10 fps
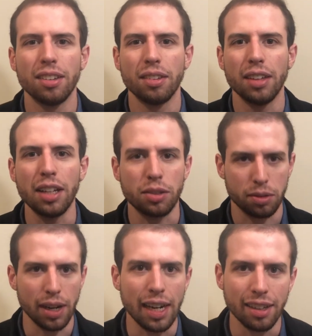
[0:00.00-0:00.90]
that's
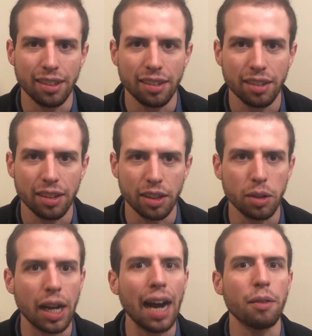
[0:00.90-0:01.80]
great that you
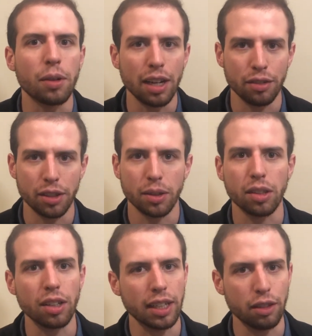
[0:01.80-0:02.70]
got whatever you were
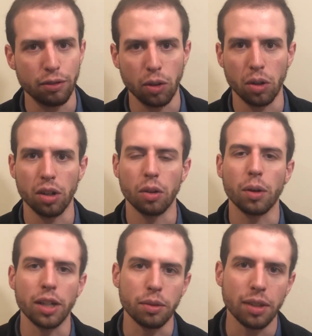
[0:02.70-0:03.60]
looking for or
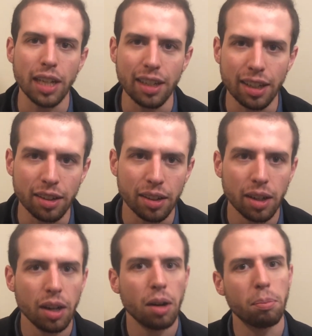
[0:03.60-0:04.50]
what you needed,
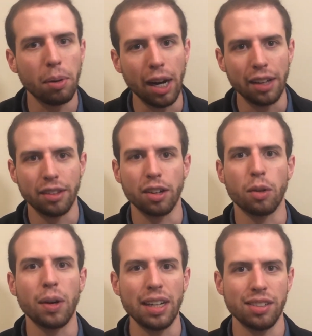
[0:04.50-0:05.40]
but there are
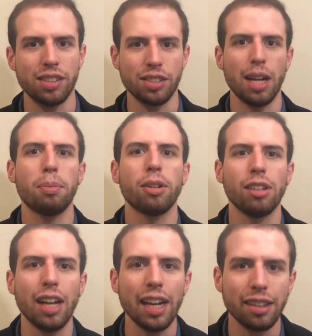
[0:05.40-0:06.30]
ways to shop
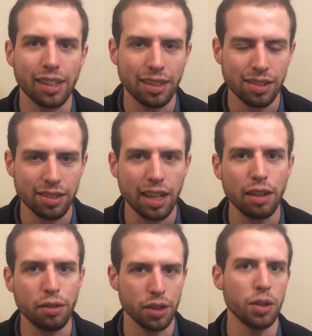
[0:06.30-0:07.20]
online that can
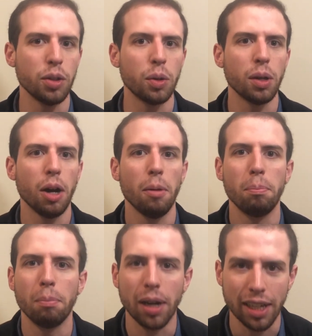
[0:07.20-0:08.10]
save you
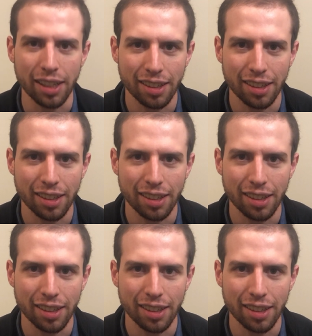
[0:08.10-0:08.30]
money.